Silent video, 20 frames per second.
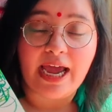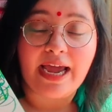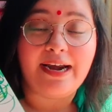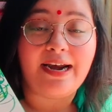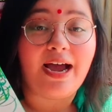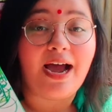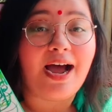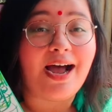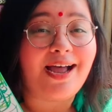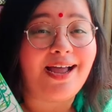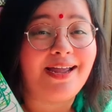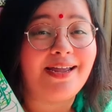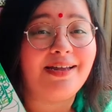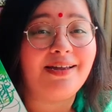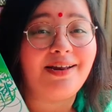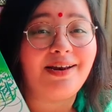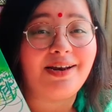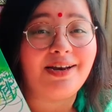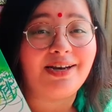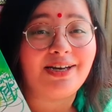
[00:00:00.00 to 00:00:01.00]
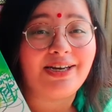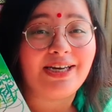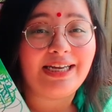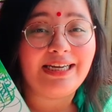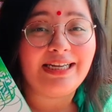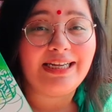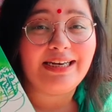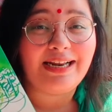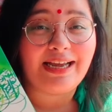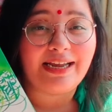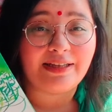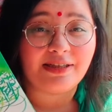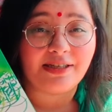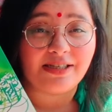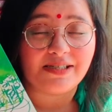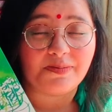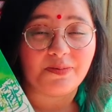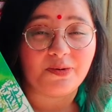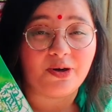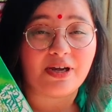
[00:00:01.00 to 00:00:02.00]
and I really like
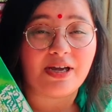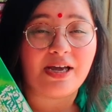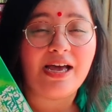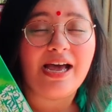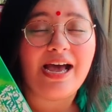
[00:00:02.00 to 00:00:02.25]
this book.